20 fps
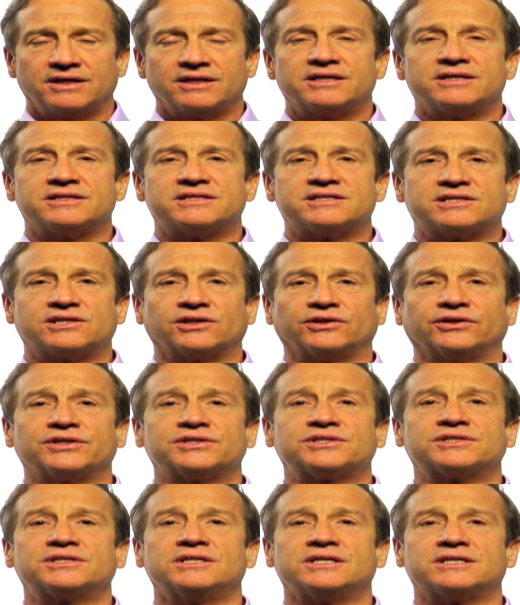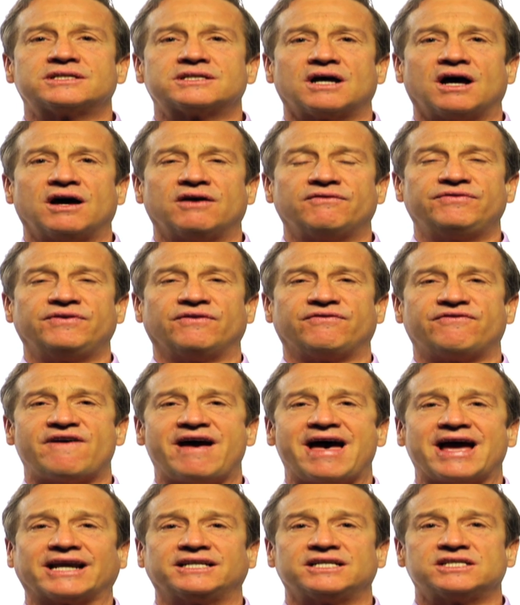The seriousness of the
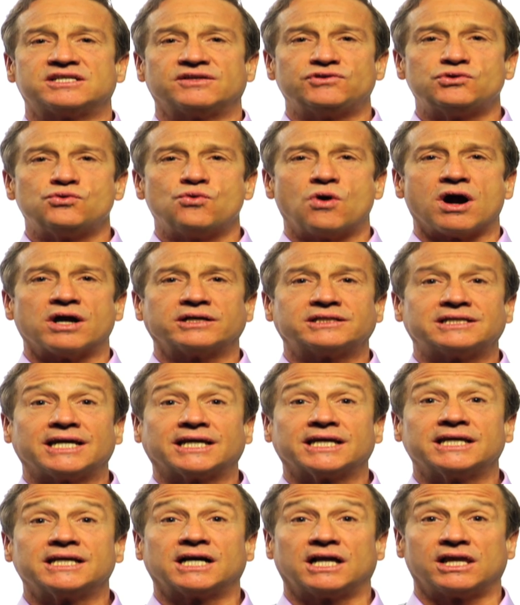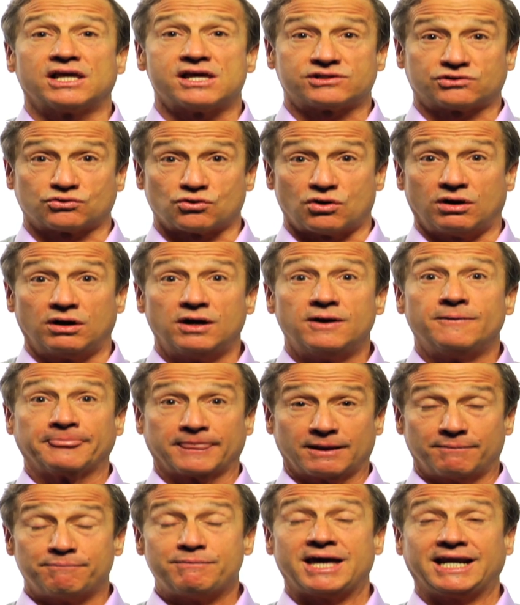fact is if you are taking cholesterol
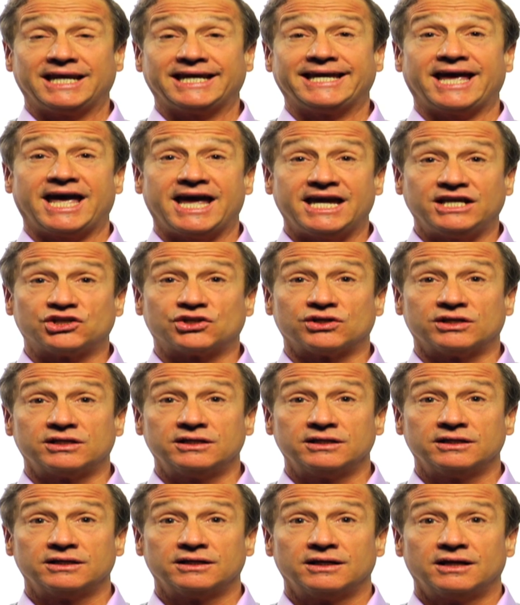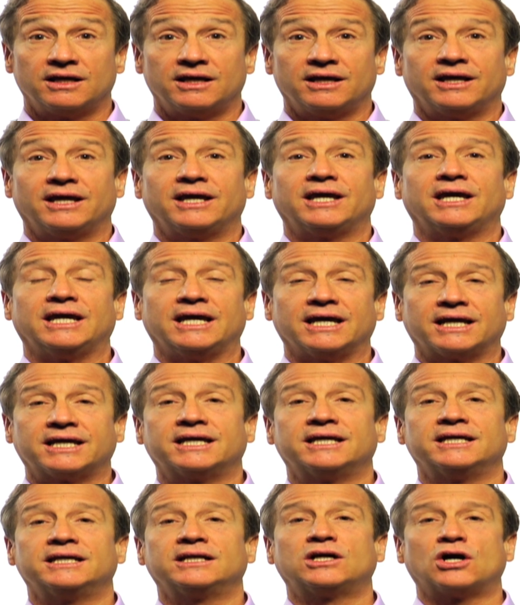medication, it
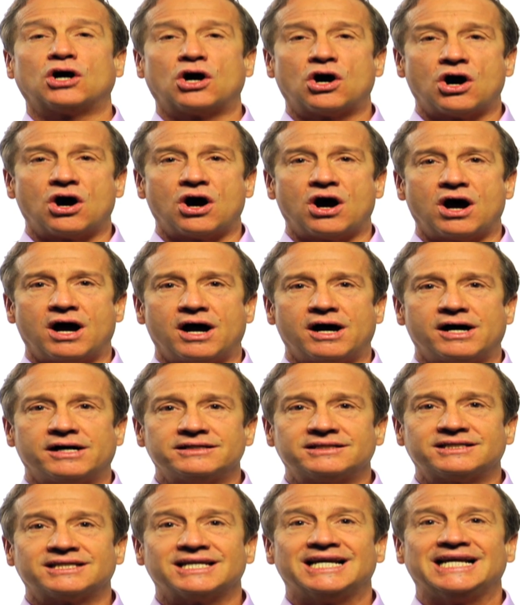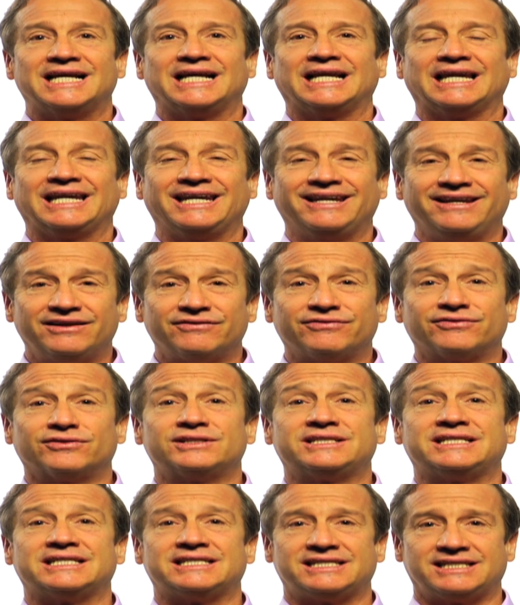can cause liver
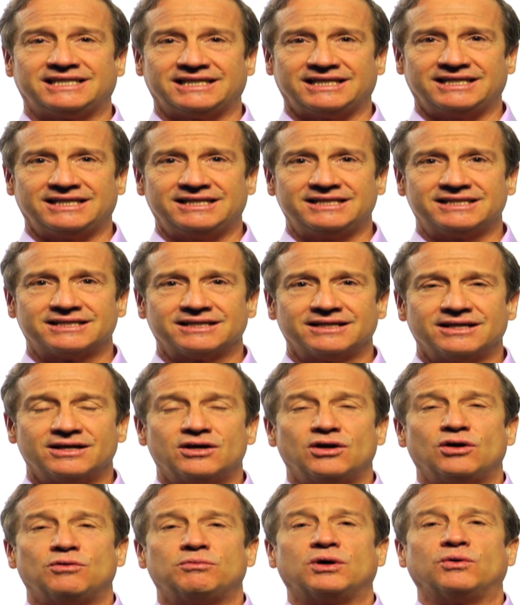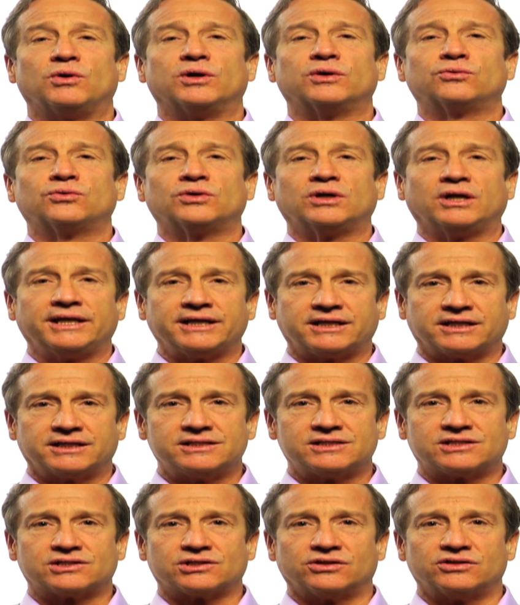disease. But what really
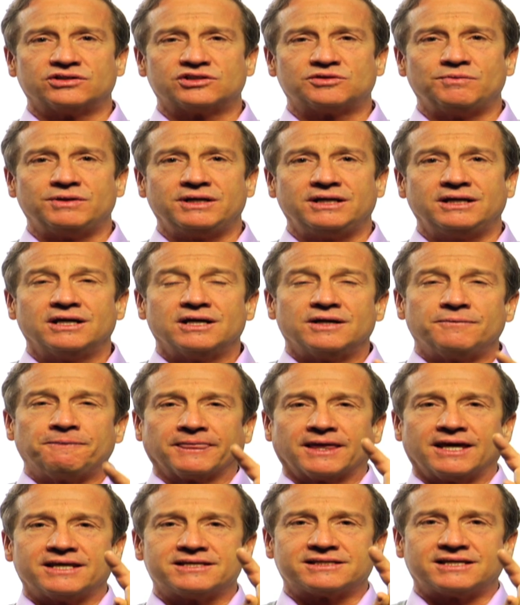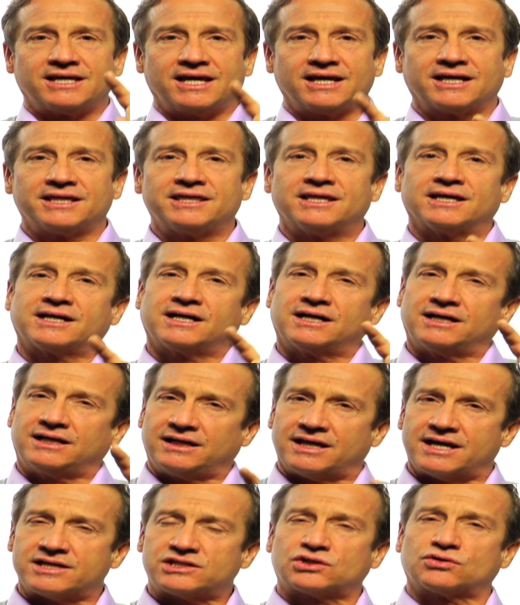concerns me is taking the
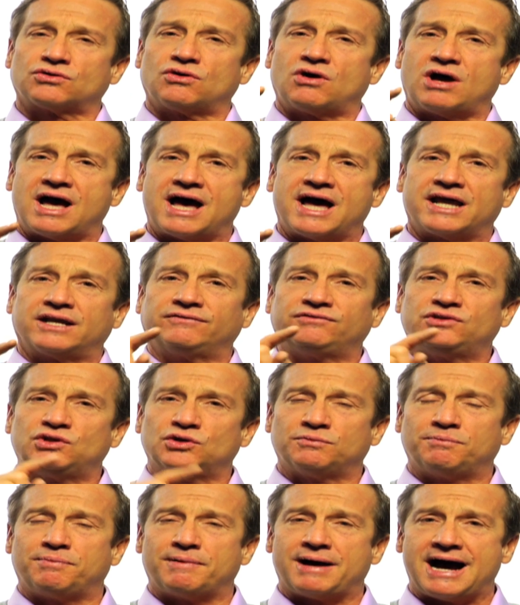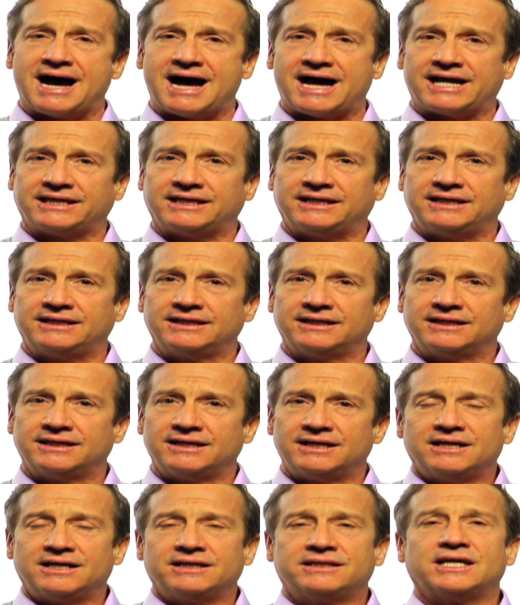cholesterol out of your body
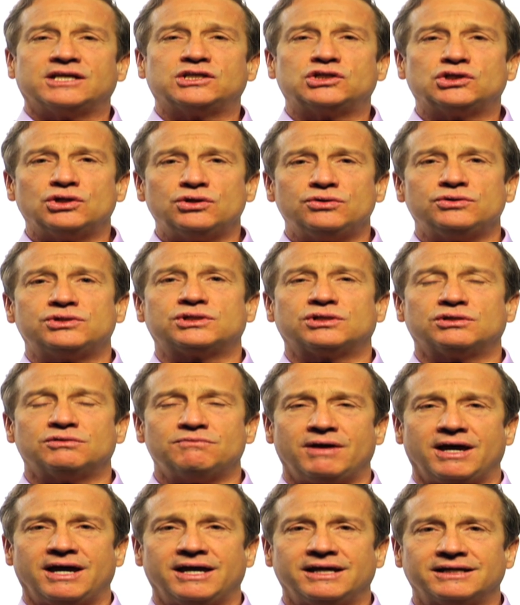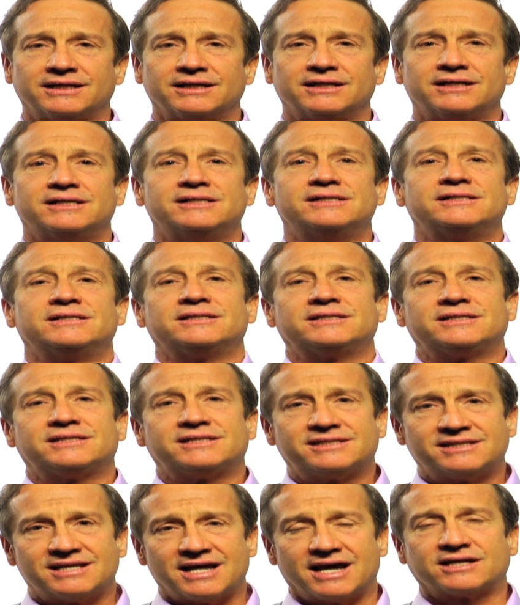that's used to make
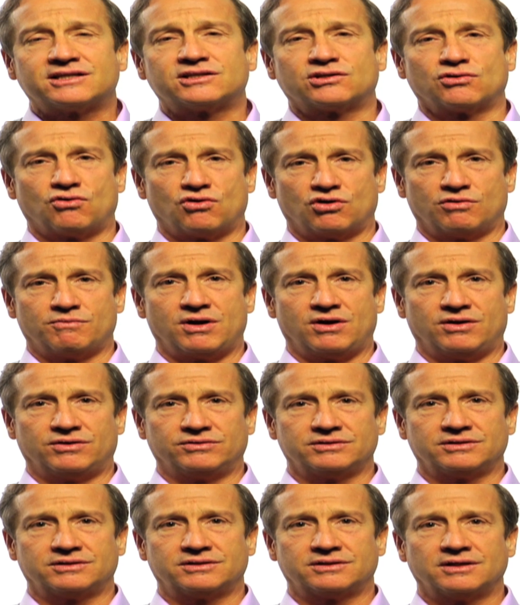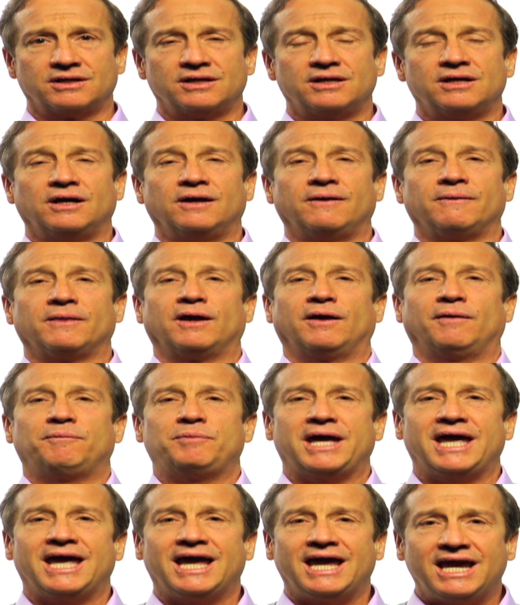sex hormones,
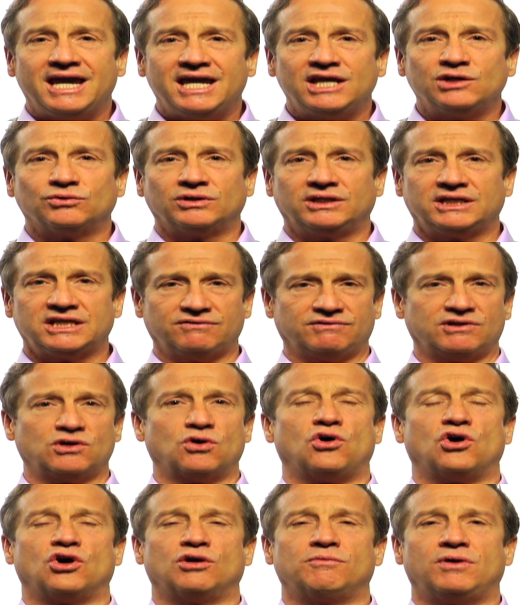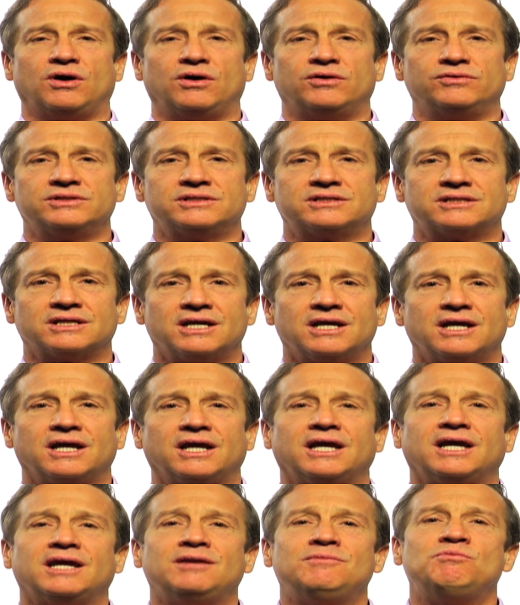pain-relieving hormones,
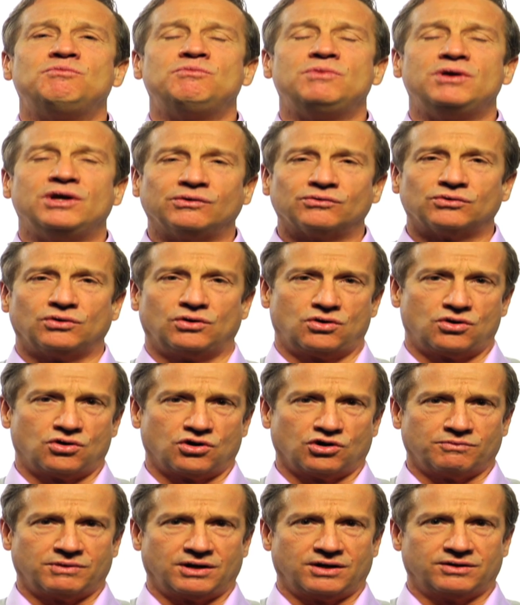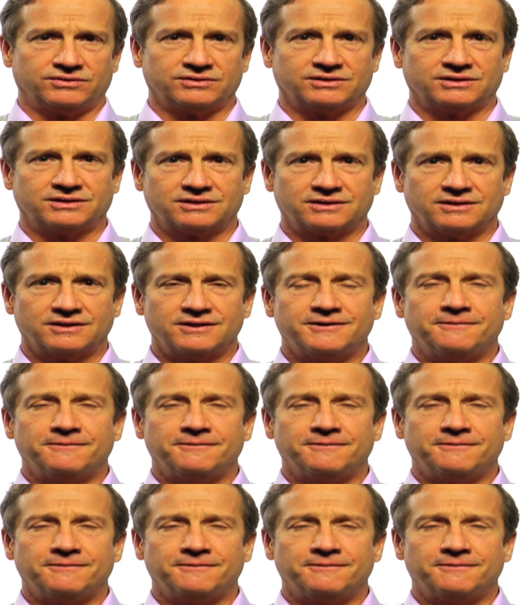and mineral hormones.